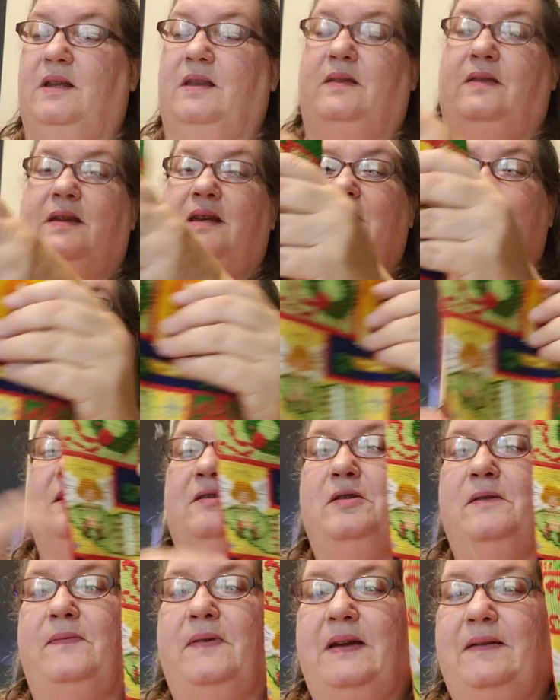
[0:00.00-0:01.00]
This, I
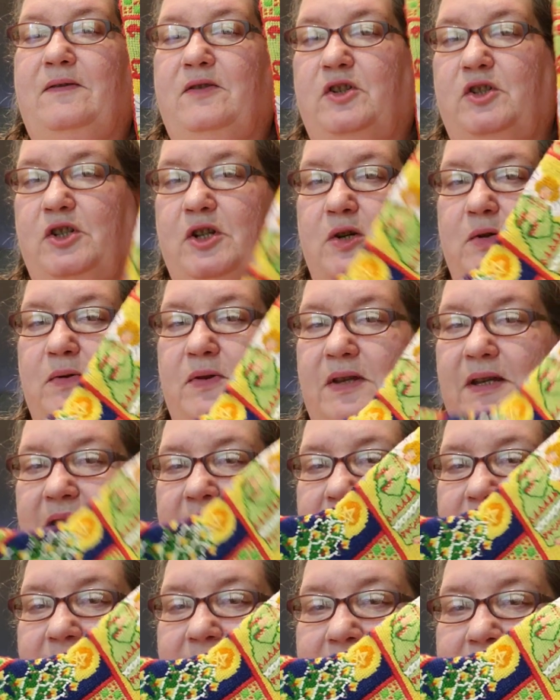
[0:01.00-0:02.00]
don't know if I ever showed
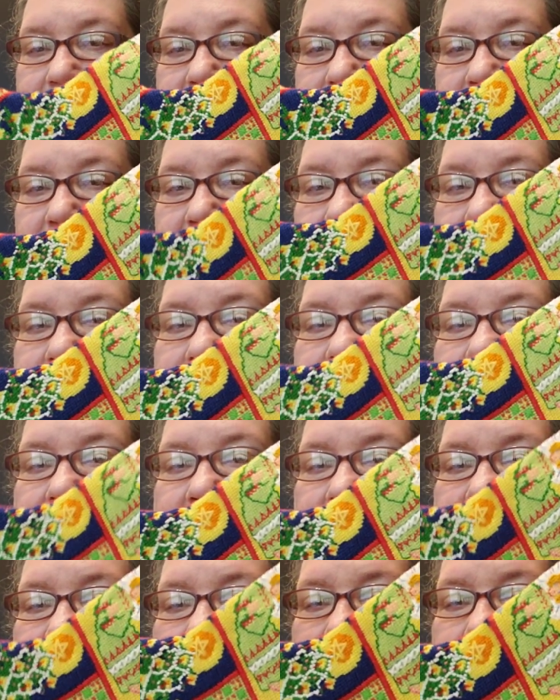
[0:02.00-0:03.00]
this. This
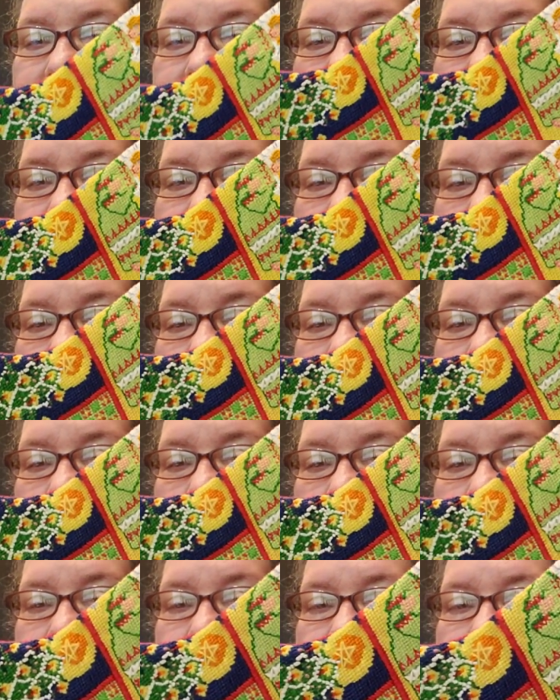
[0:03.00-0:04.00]
I got for
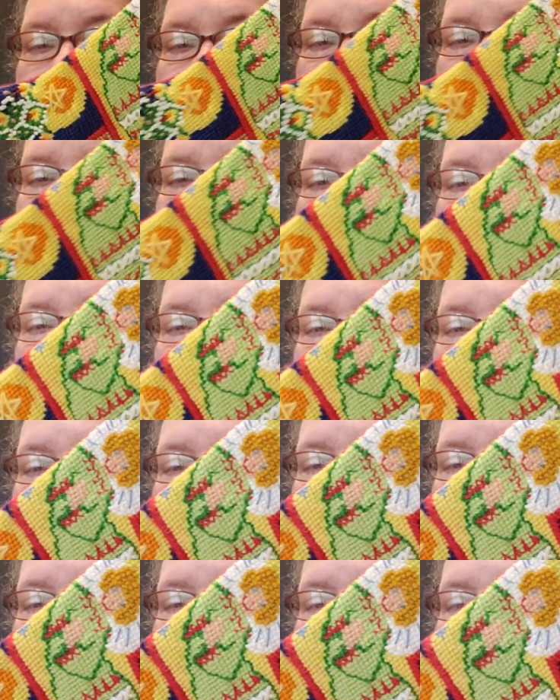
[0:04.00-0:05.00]
$1.25 at an
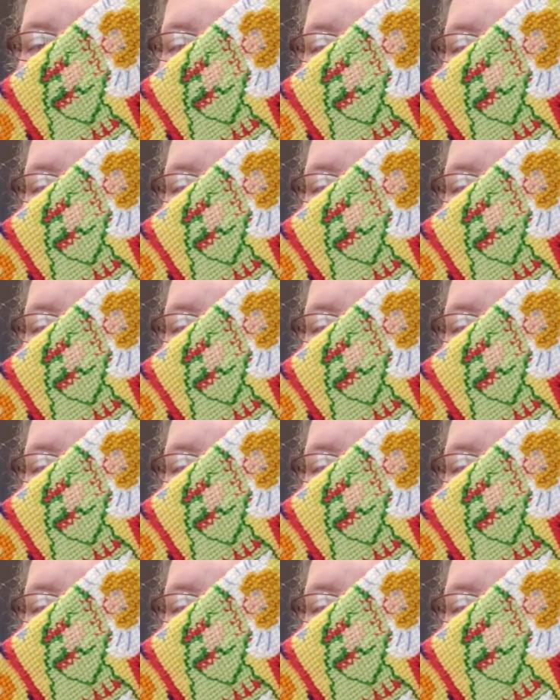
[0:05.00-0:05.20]
antique